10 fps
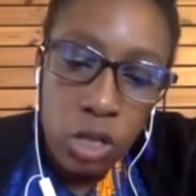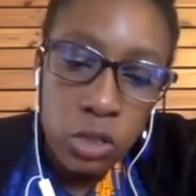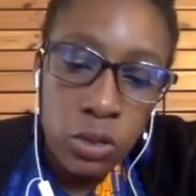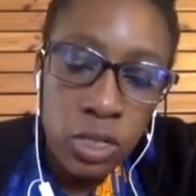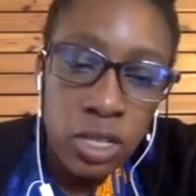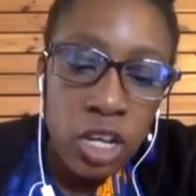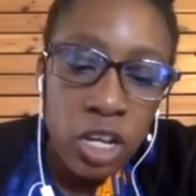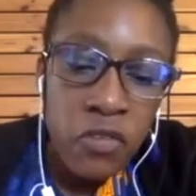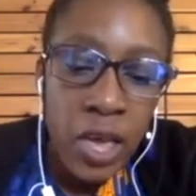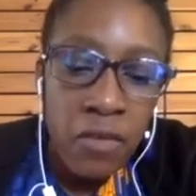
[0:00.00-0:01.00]
So instead
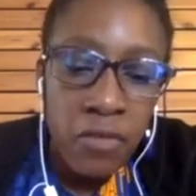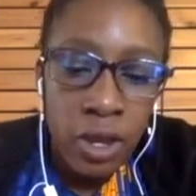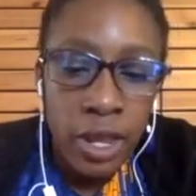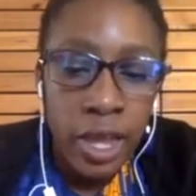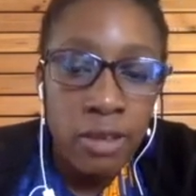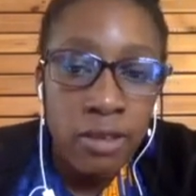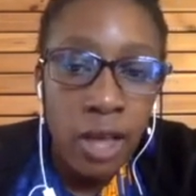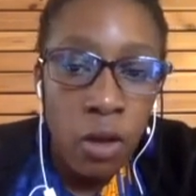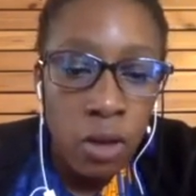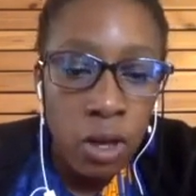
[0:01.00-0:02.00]
of having an
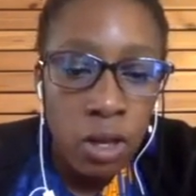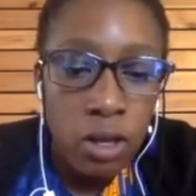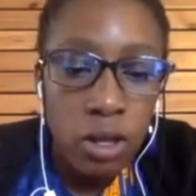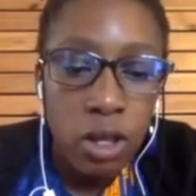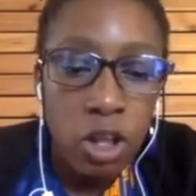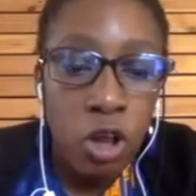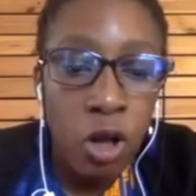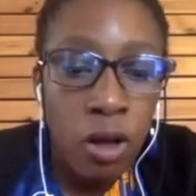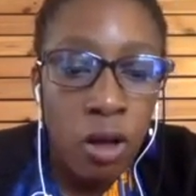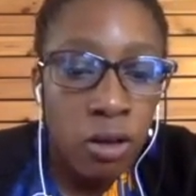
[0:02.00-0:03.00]
8-hour
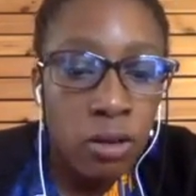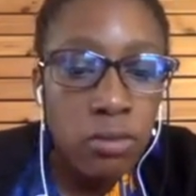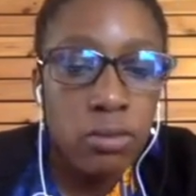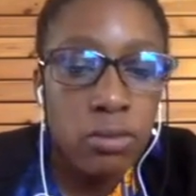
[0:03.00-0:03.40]
long